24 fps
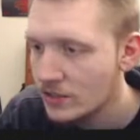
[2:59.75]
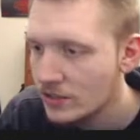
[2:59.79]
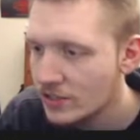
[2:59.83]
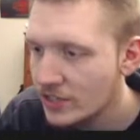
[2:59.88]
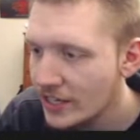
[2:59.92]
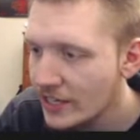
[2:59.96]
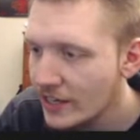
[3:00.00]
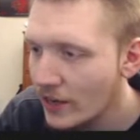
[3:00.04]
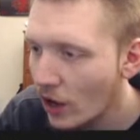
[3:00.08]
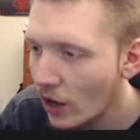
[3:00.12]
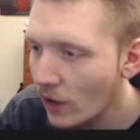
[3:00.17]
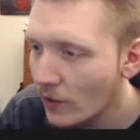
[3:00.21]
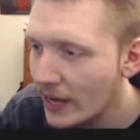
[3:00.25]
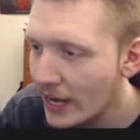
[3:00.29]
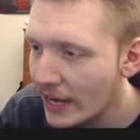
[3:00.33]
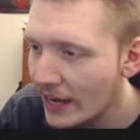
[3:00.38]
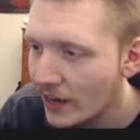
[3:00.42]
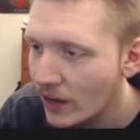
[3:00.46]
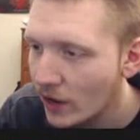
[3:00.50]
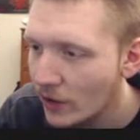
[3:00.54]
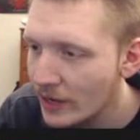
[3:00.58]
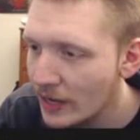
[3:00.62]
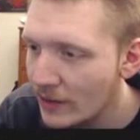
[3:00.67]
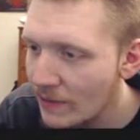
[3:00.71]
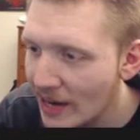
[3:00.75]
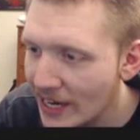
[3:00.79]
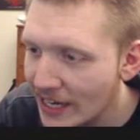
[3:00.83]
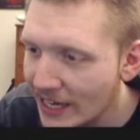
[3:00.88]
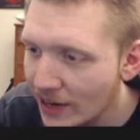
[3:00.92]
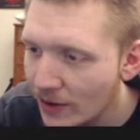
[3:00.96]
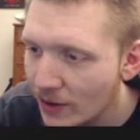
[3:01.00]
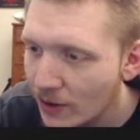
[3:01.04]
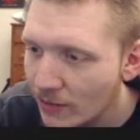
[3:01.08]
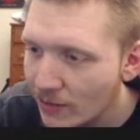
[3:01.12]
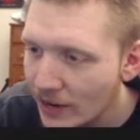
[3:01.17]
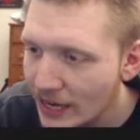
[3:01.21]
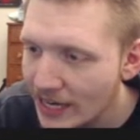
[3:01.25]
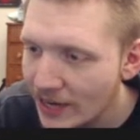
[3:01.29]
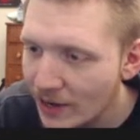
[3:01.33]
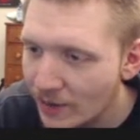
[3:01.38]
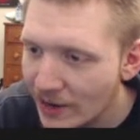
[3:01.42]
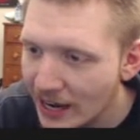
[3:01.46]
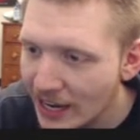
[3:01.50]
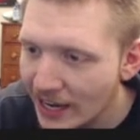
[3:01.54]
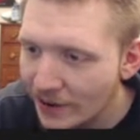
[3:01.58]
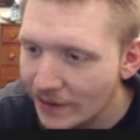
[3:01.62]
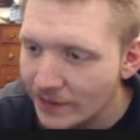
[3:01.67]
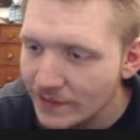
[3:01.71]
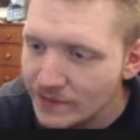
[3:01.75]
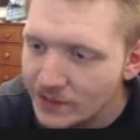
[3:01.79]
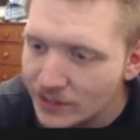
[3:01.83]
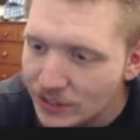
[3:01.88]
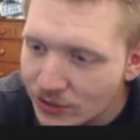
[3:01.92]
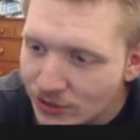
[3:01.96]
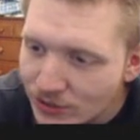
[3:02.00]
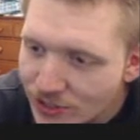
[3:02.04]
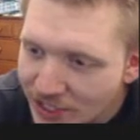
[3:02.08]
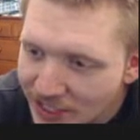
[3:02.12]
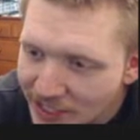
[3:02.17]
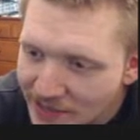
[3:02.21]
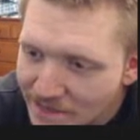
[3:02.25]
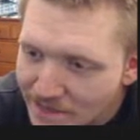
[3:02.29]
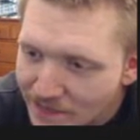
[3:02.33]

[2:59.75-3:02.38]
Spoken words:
See? Okay, right here. You see?